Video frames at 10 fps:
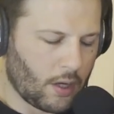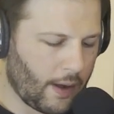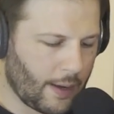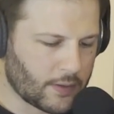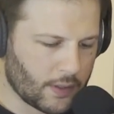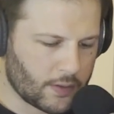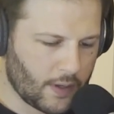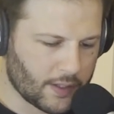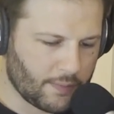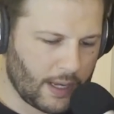going up to
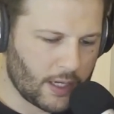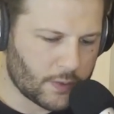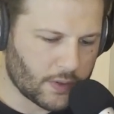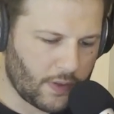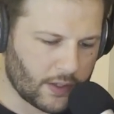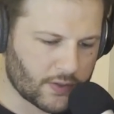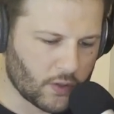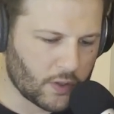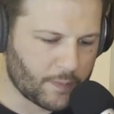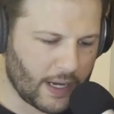2,000 metres, which I think
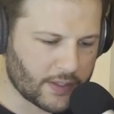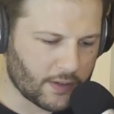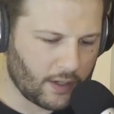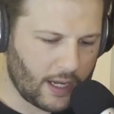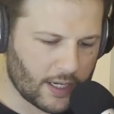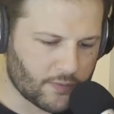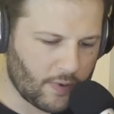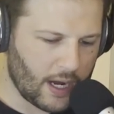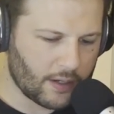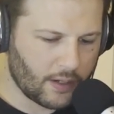suits based on her
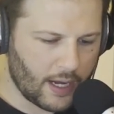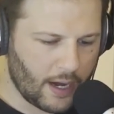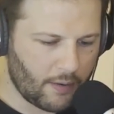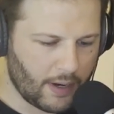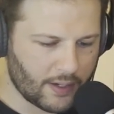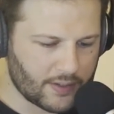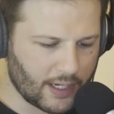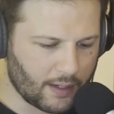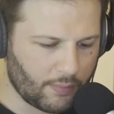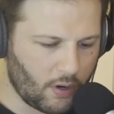last run. Ran
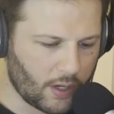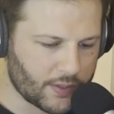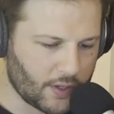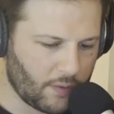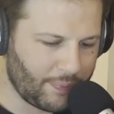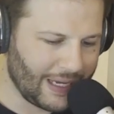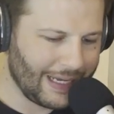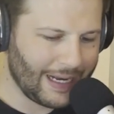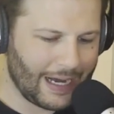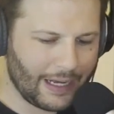second behind
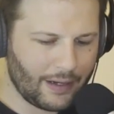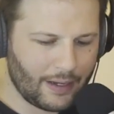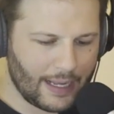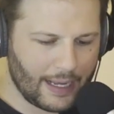Saltpeter,